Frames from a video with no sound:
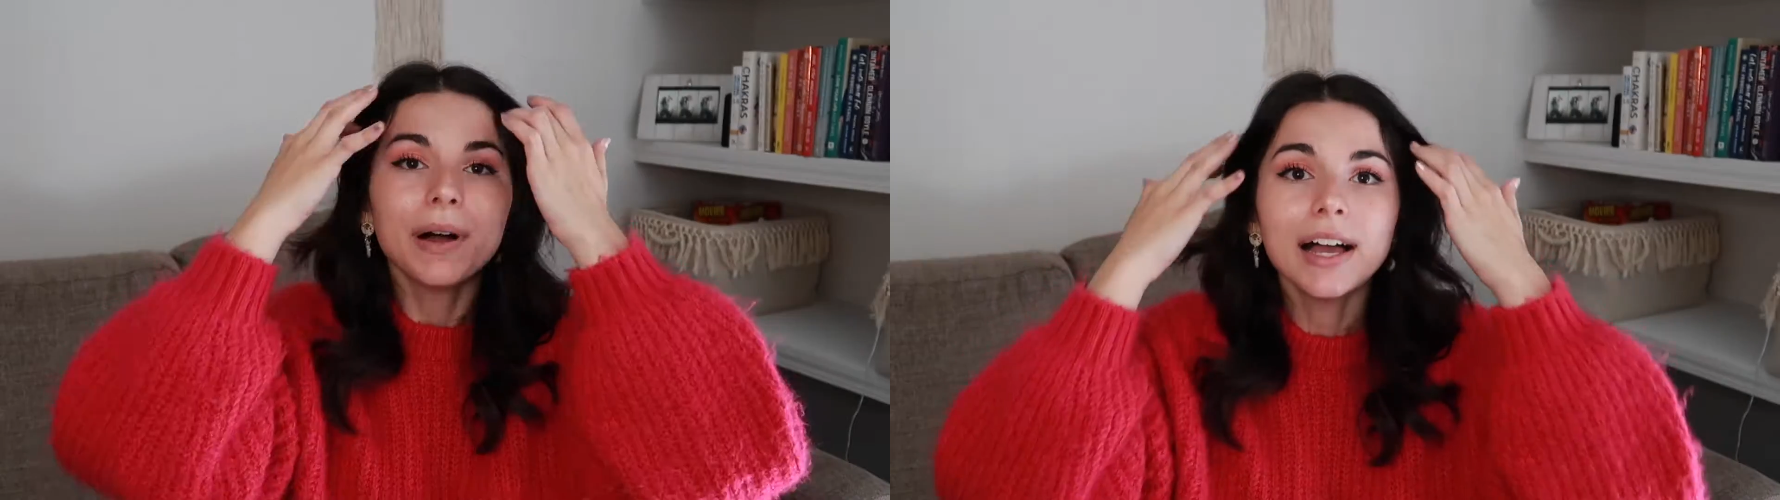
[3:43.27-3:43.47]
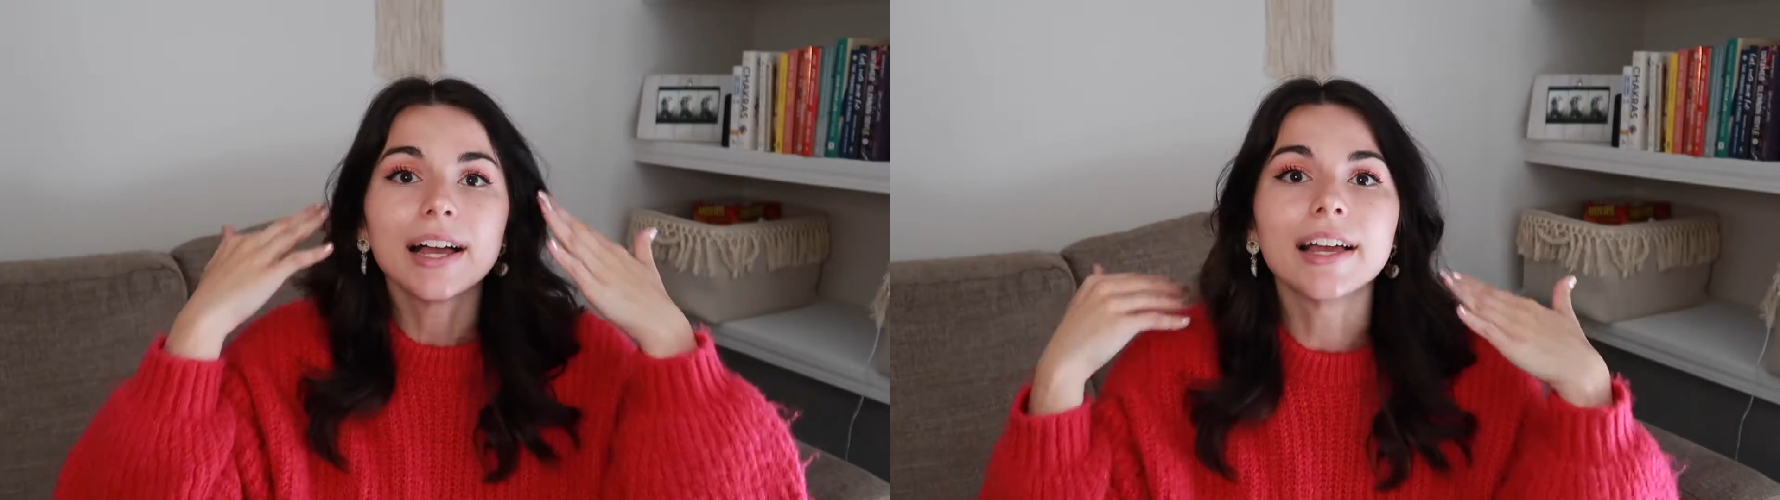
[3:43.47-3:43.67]

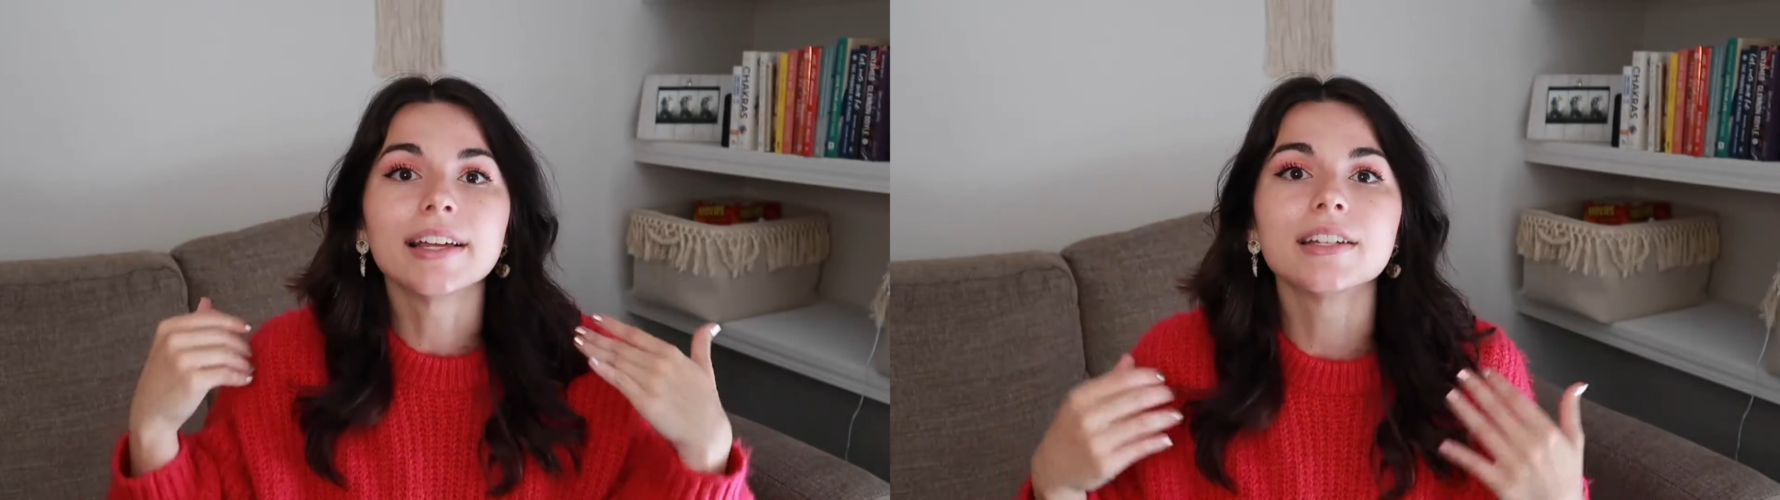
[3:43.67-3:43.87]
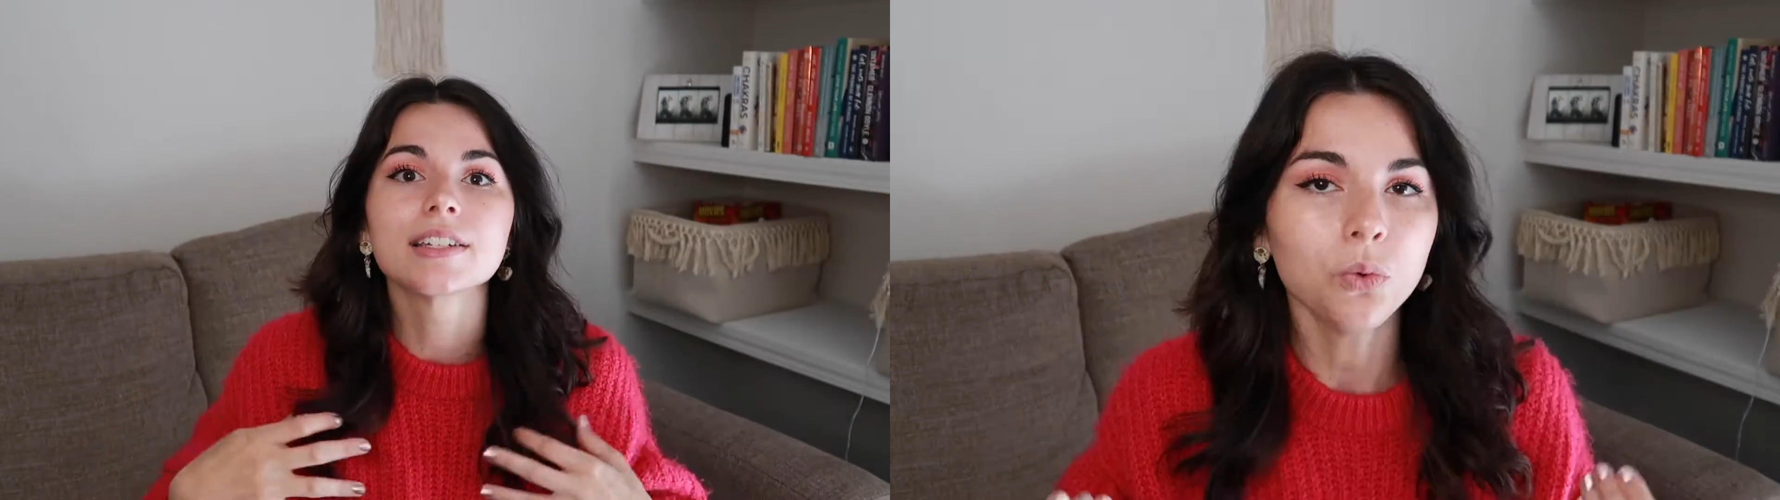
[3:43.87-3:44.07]

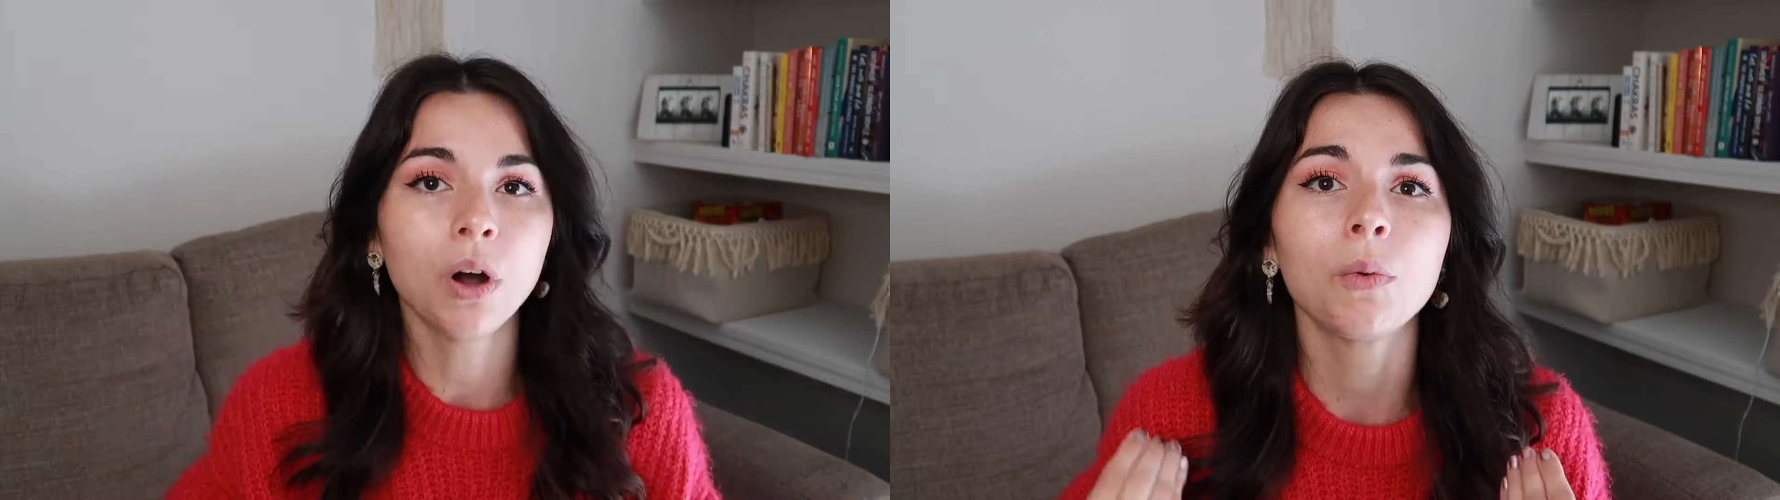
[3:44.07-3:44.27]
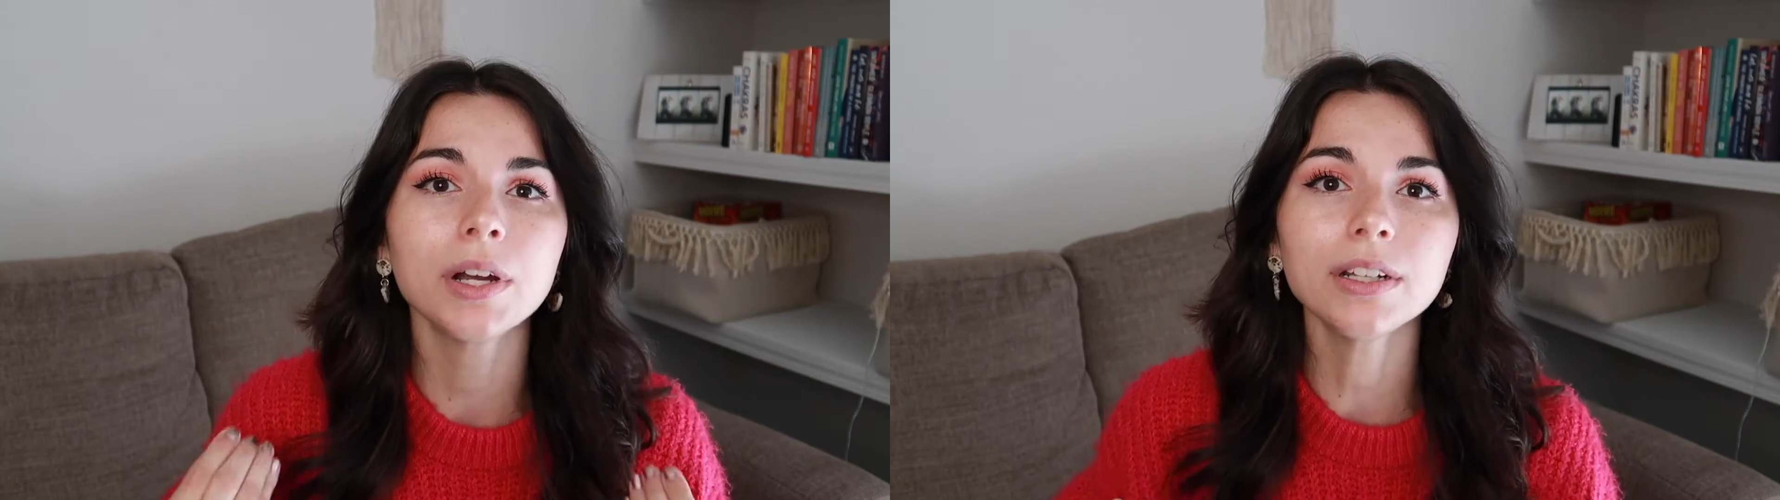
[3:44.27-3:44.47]
But
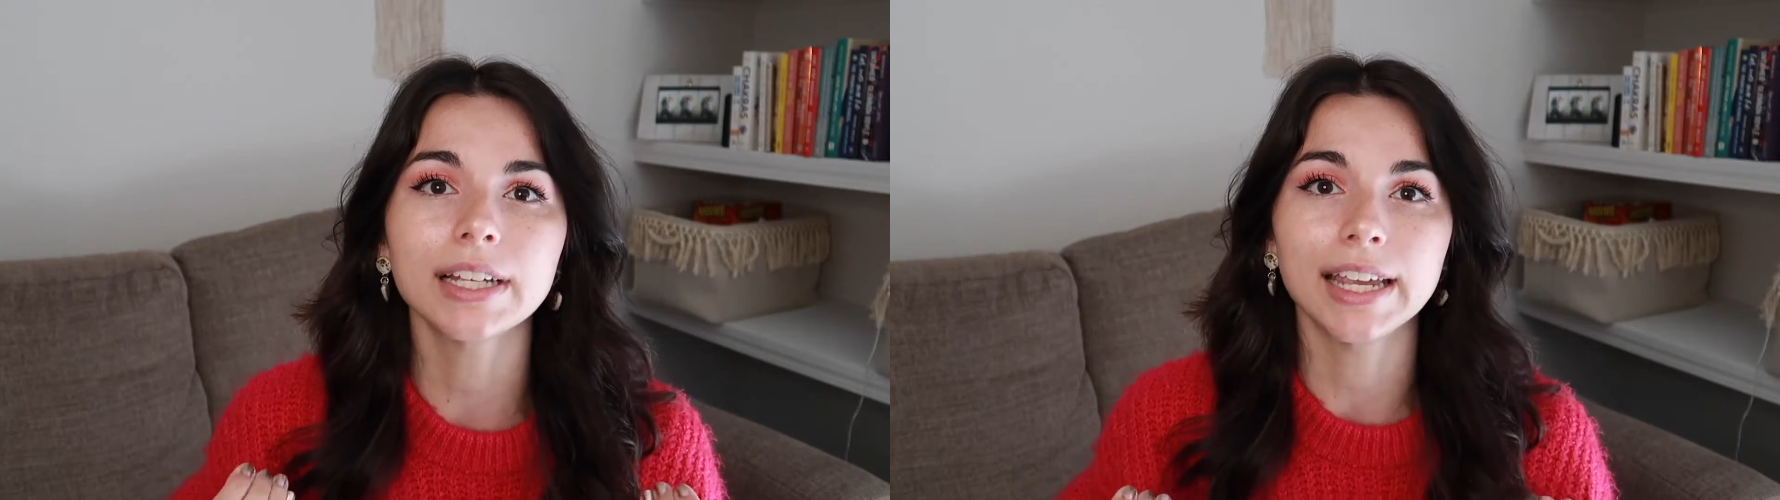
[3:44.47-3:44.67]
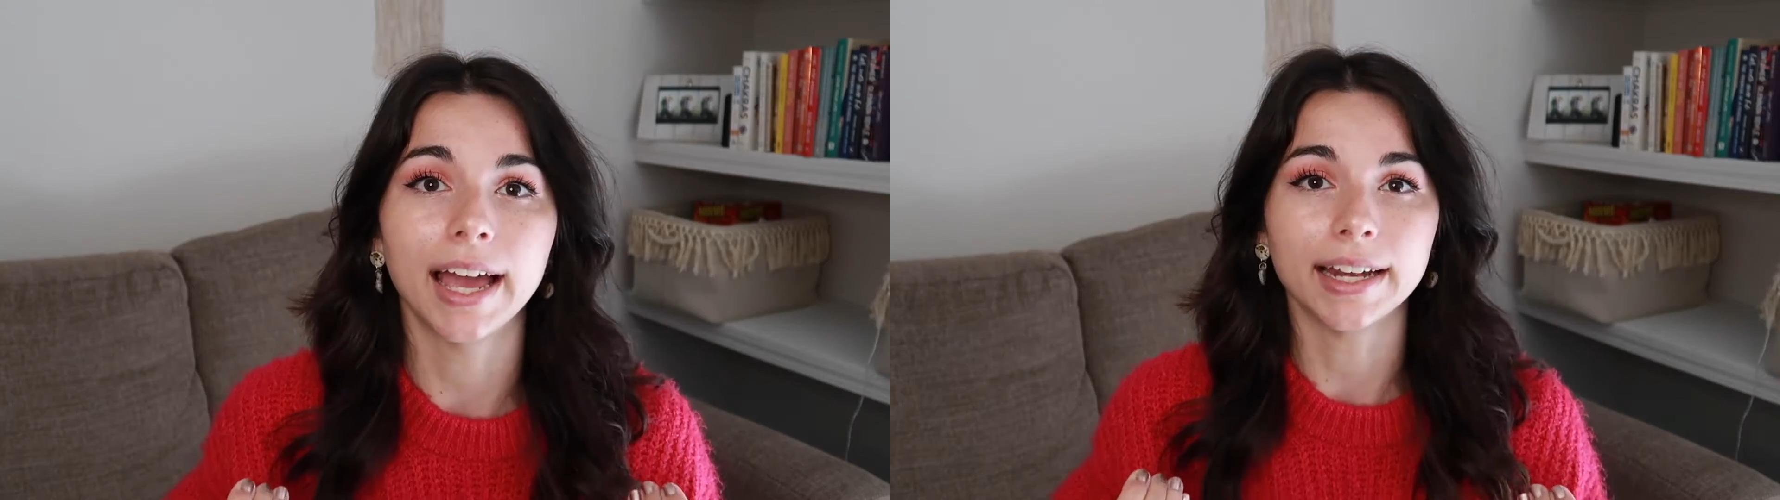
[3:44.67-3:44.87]
what we're
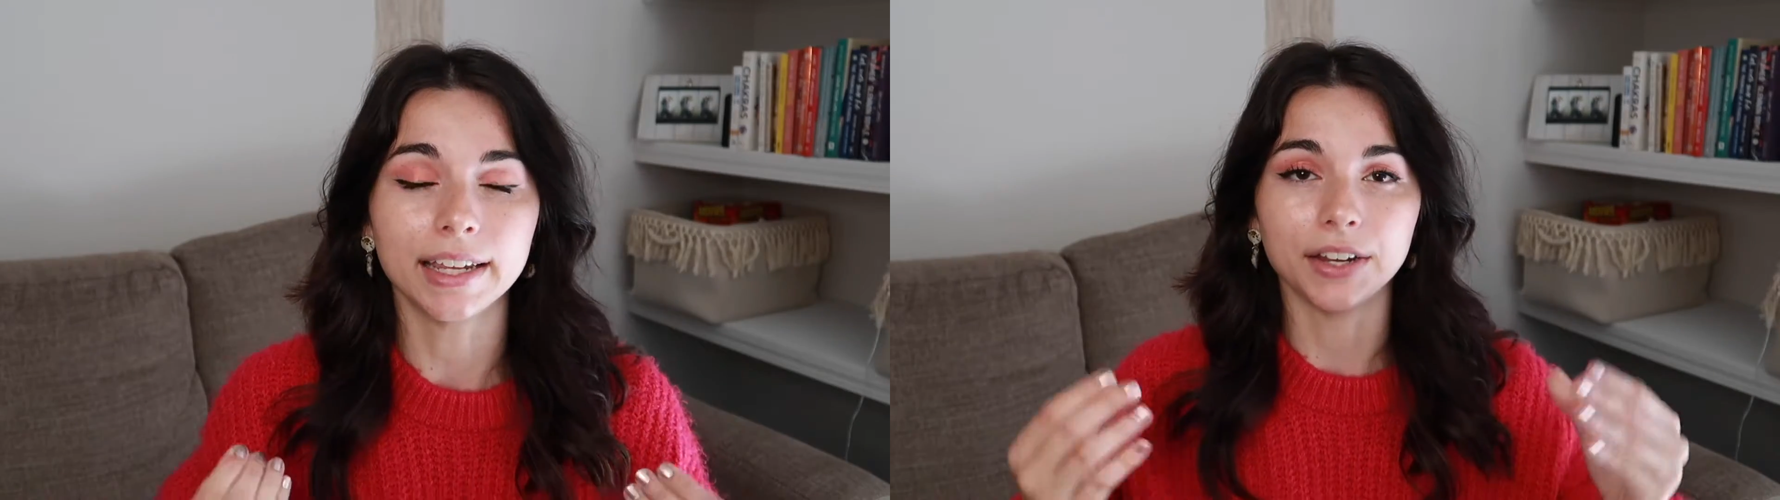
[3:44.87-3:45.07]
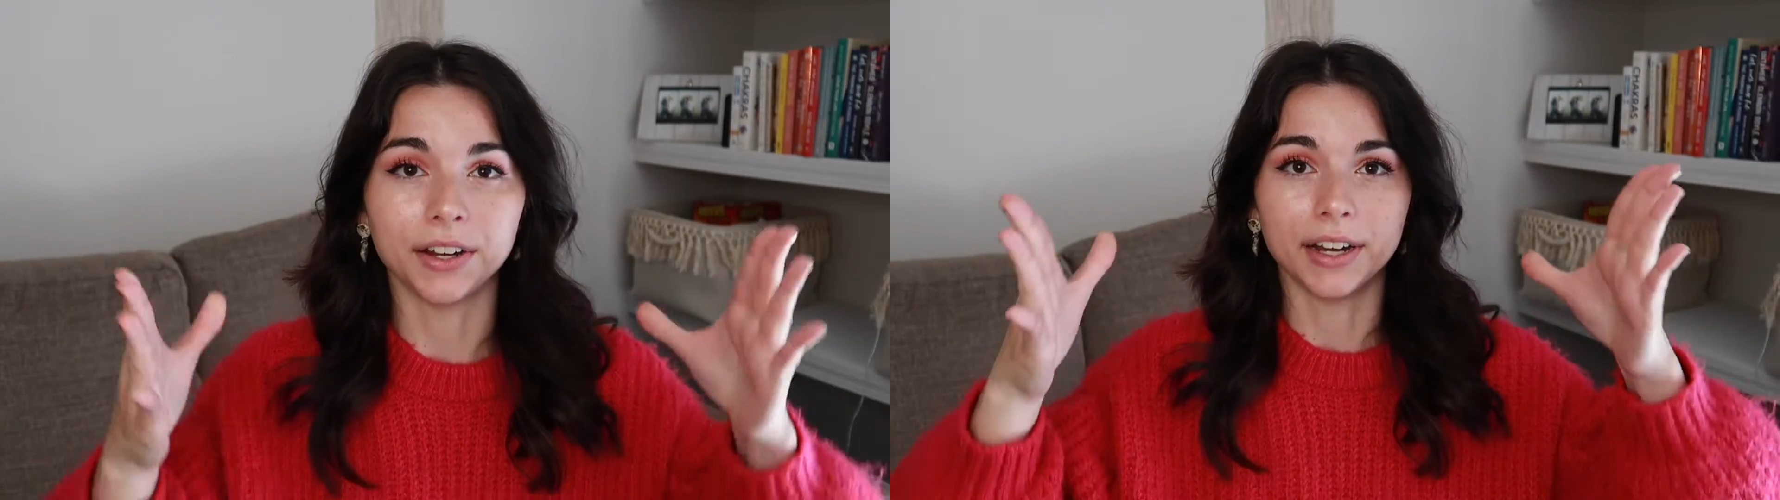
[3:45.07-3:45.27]
looking at
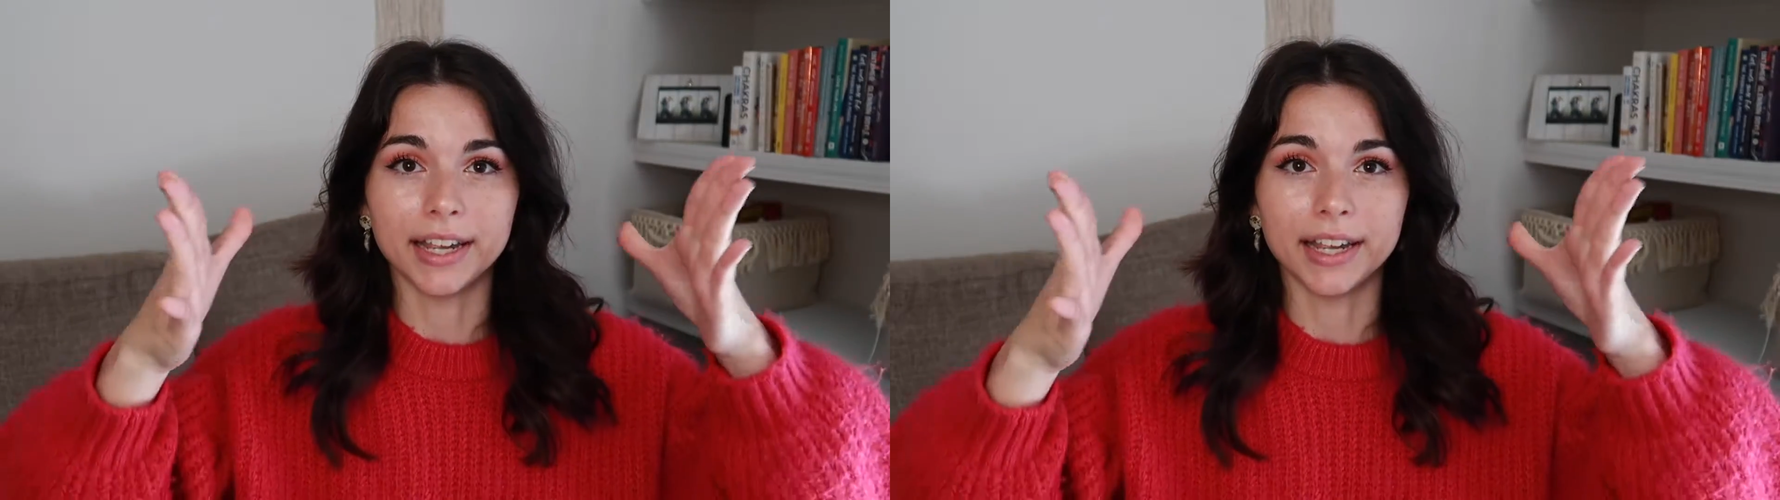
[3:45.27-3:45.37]
here